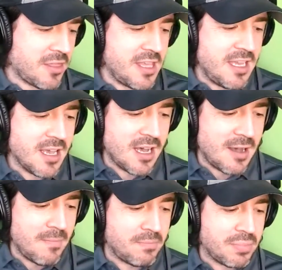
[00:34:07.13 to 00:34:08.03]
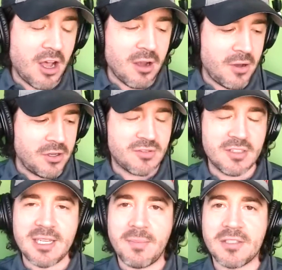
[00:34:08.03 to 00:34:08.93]
the blog post for
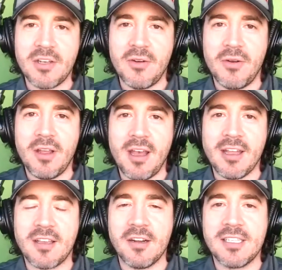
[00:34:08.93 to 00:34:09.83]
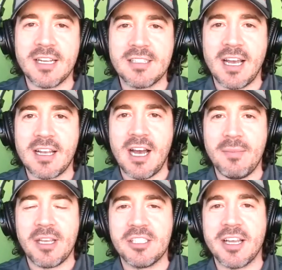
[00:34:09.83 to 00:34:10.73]
this episode at
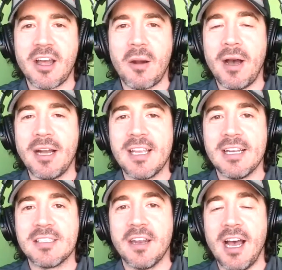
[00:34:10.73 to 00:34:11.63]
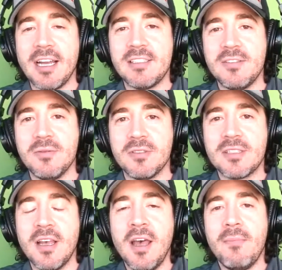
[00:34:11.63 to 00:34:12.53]
gunnertech.com. You can check out our podcast on
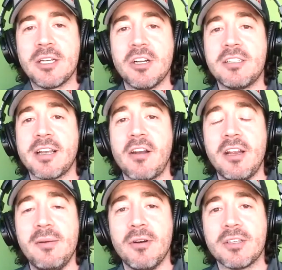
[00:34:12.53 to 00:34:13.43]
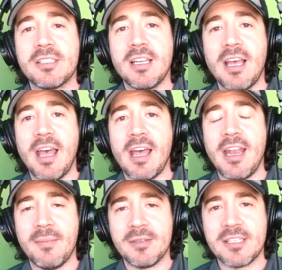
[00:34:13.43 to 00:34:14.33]
iTunes. Make sure to check out our ebooks at
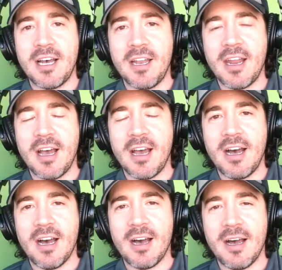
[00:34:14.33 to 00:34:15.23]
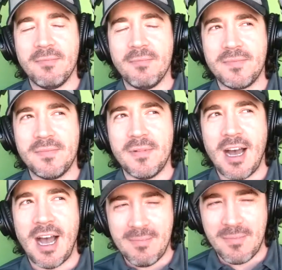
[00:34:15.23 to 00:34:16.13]
Amazon,
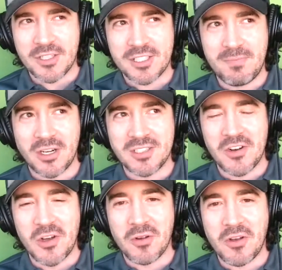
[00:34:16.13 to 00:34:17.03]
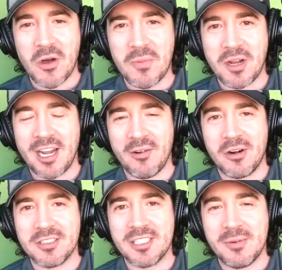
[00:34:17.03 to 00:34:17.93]
iBooks, Barnes & Noble, Kobo, and
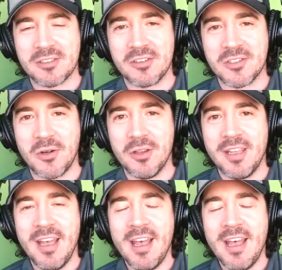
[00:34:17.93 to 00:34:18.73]
anywhere else ebooks are sold.